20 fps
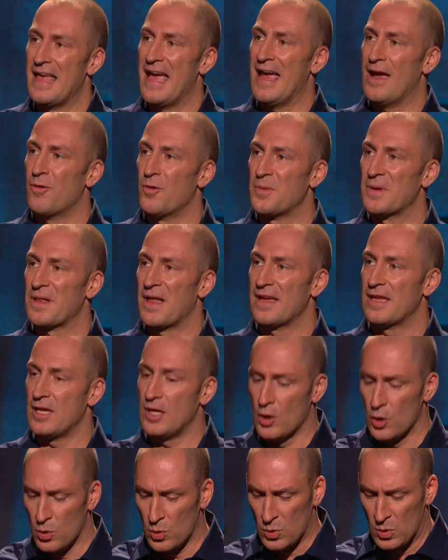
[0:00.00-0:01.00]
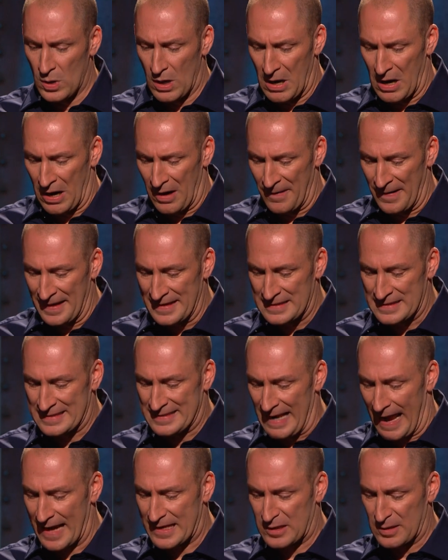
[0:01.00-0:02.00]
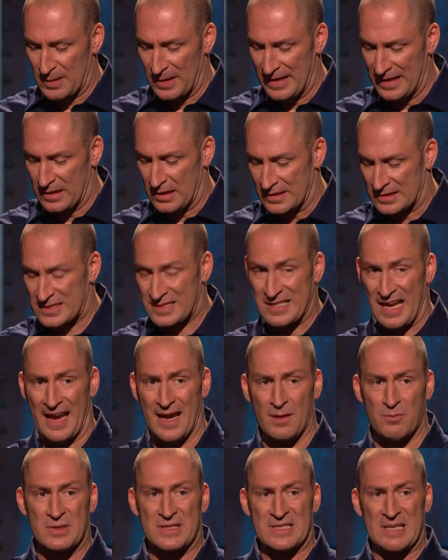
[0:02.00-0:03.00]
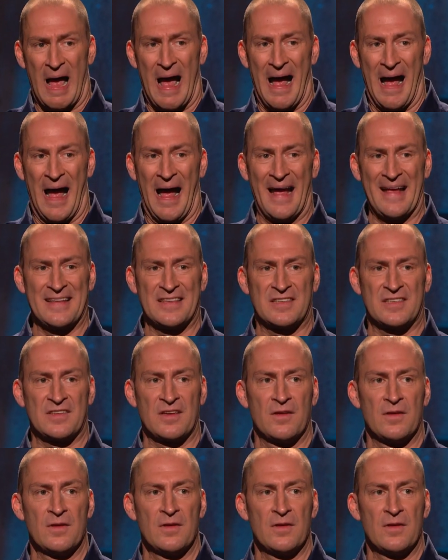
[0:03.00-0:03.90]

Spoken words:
they will be like, you are exactly the same size.